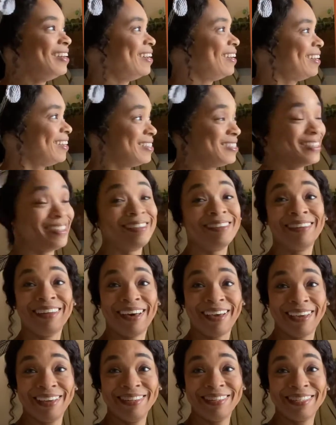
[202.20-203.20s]
It's a
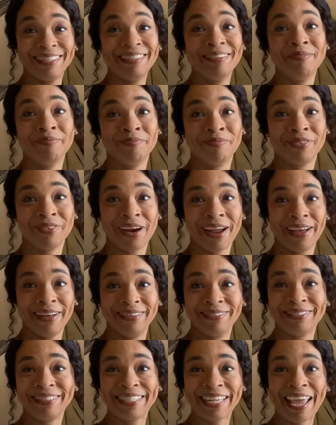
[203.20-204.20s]
light
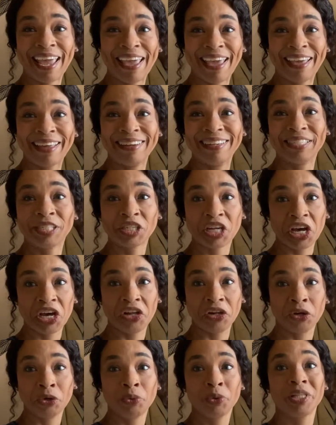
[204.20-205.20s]
brown tannish
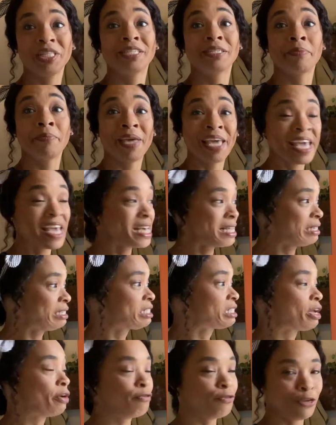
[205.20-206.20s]
color with some
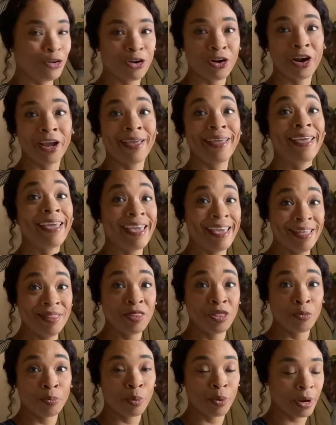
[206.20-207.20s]
hints of gray in
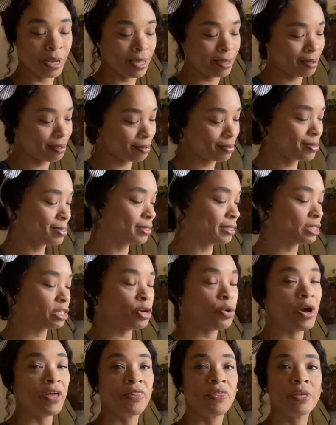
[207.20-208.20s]
the brick.
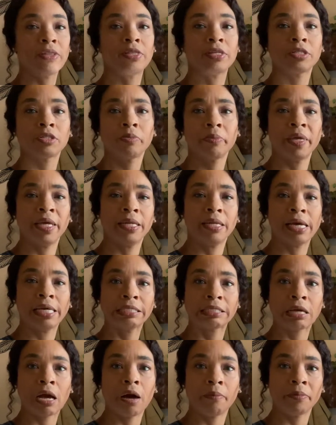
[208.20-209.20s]
So I think this will be a
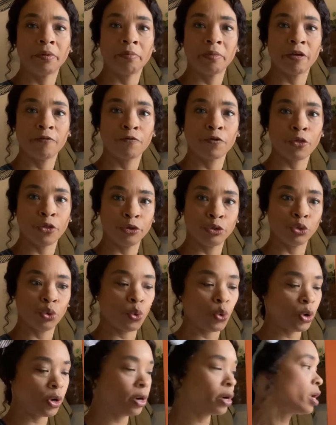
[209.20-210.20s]
nice complement for the
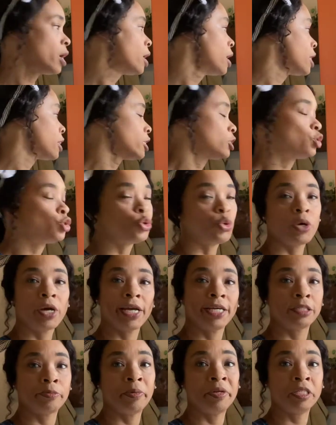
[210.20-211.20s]
door. This door
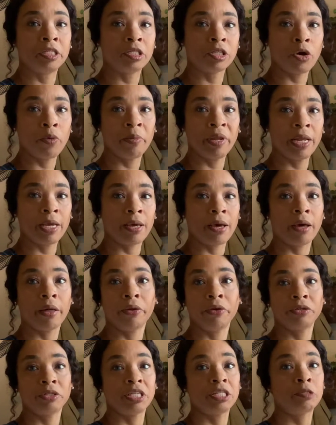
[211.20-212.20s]
has been so many
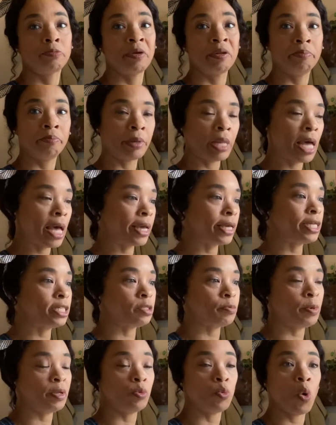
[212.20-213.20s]
colors. It's been black, it's
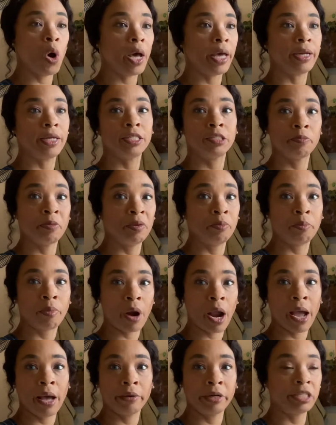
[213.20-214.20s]
been white, it's been
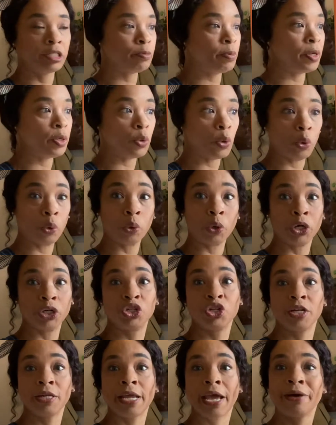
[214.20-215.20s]
brown, it's been orange,
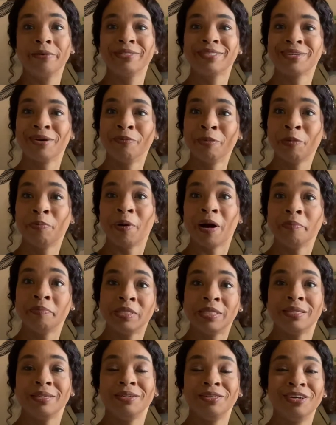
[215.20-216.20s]
and now it's gonna be poppy
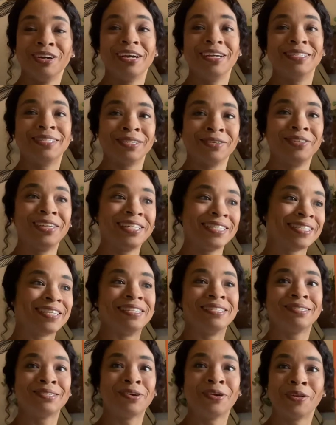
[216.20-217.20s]
seed gray. So let's get
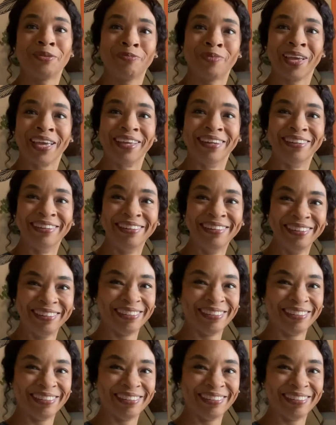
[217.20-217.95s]
started painting.